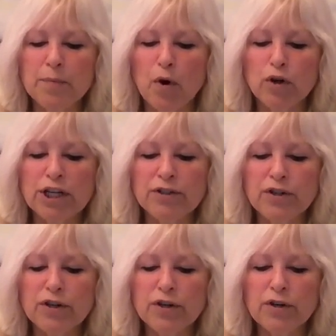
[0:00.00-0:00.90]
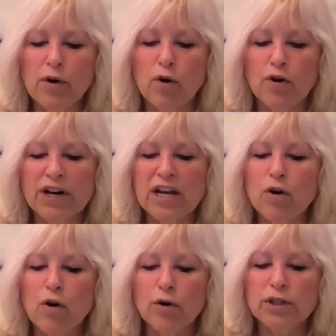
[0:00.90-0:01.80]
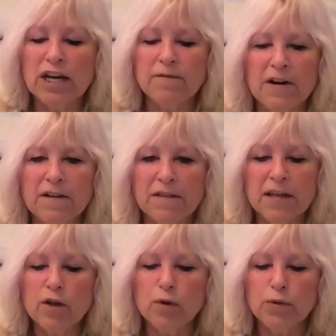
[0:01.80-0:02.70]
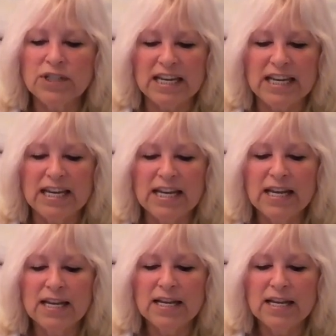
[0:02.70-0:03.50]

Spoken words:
monitor or record everything you see,